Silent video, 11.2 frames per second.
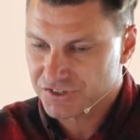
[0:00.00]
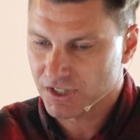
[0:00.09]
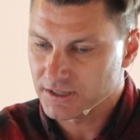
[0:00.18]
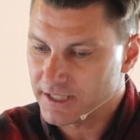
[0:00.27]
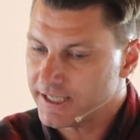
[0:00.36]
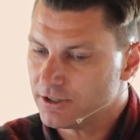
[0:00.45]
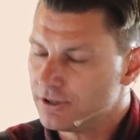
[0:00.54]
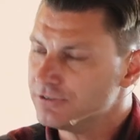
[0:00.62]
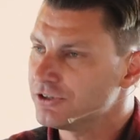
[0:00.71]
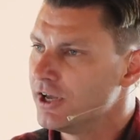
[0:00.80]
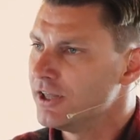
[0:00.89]
the
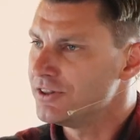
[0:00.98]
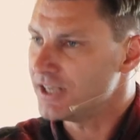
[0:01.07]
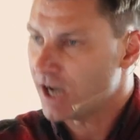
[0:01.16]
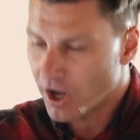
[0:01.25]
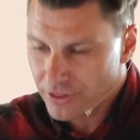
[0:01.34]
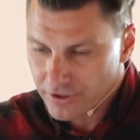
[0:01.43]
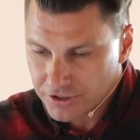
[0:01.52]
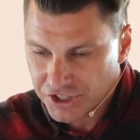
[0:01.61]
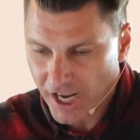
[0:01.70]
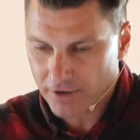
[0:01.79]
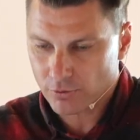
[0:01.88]
leaders, the other
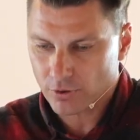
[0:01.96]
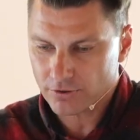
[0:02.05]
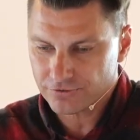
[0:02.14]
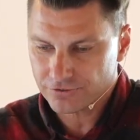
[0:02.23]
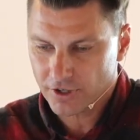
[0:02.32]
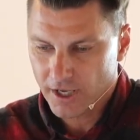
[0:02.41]
generals,